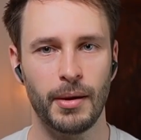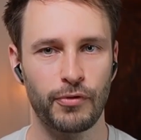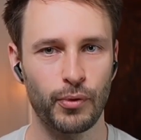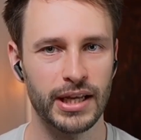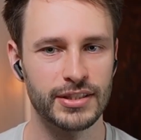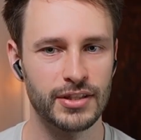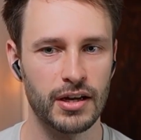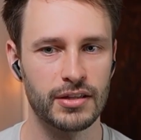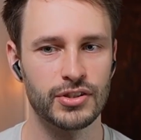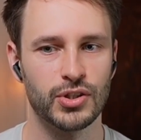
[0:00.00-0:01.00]
Before we get
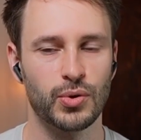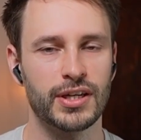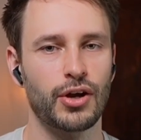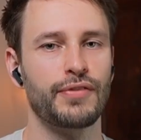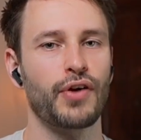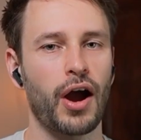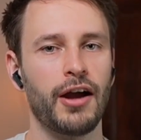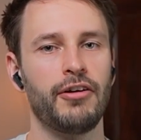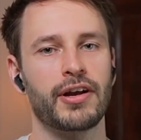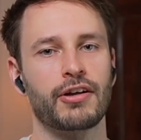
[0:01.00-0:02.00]
started, just a quick note. If you're
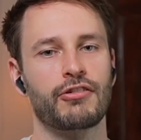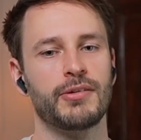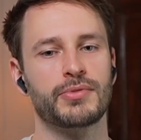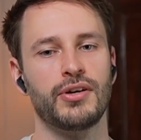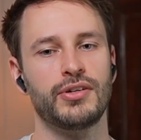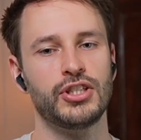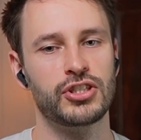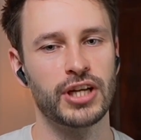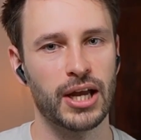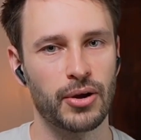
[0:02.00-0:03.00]
hiring in crypto, you should
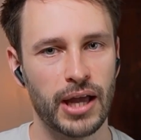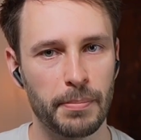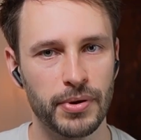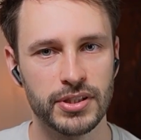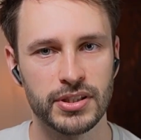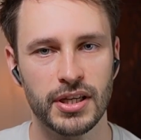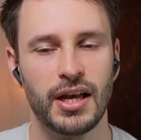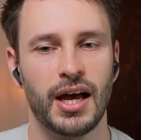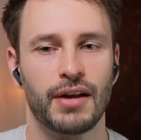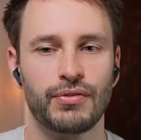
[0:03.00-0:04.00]
check out Campus.
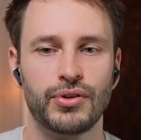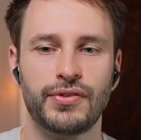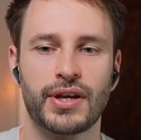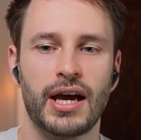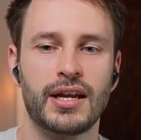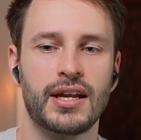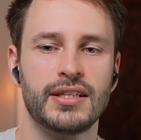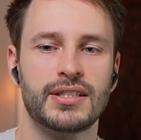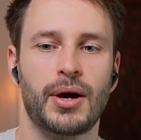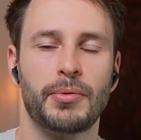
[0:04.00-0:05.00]
Out of all of your
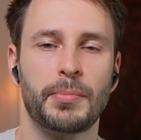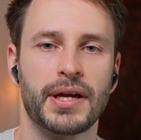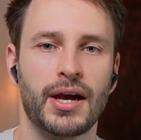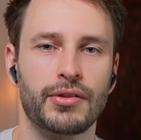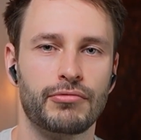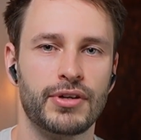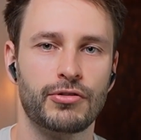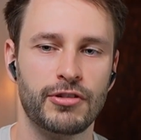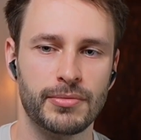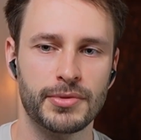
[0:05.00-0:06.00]
candidates, I hope you pick out the real
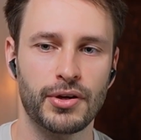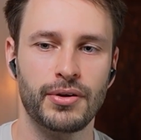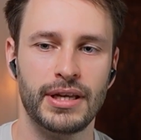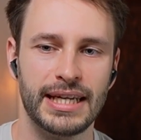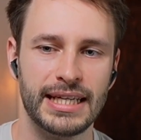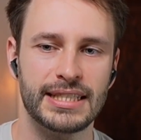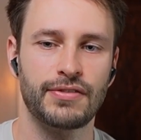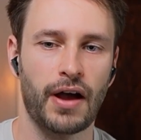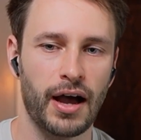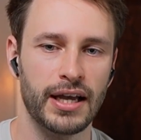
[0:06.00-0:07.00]
crypto native
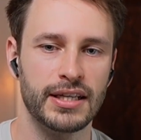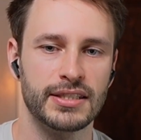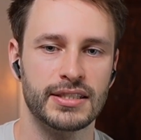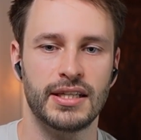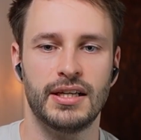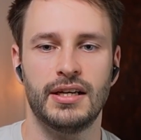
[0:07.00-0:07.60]
hires.